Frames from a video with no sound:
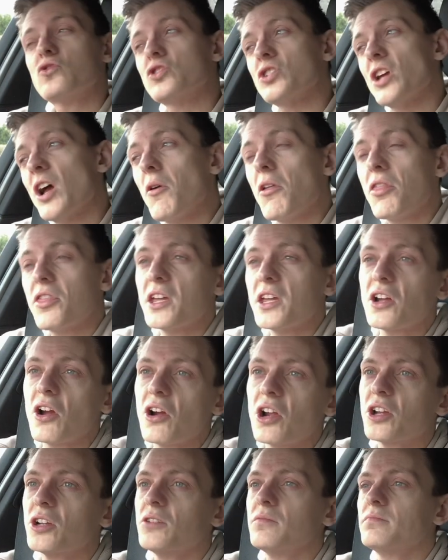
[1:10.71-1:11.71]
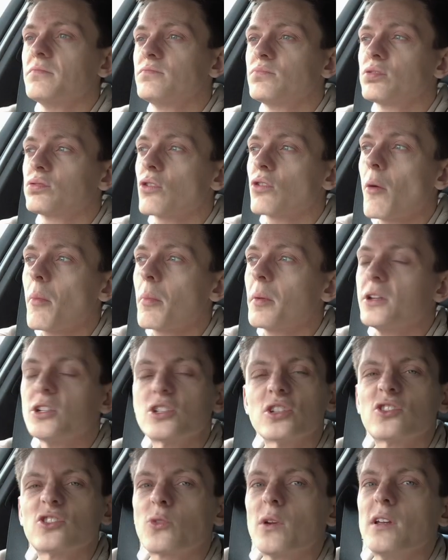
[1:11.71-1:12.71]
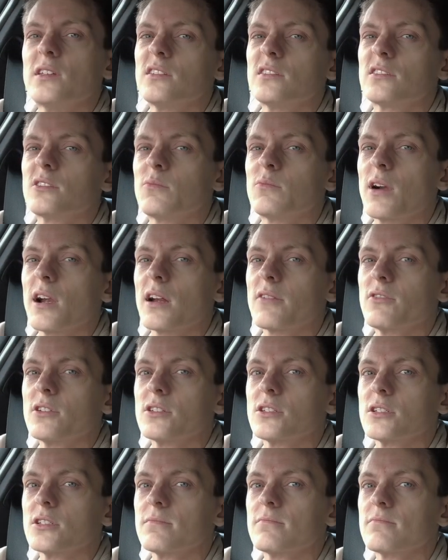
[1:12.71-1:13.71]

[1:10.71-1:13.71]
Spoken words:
So I think I can probably just squeeze in some breakfast.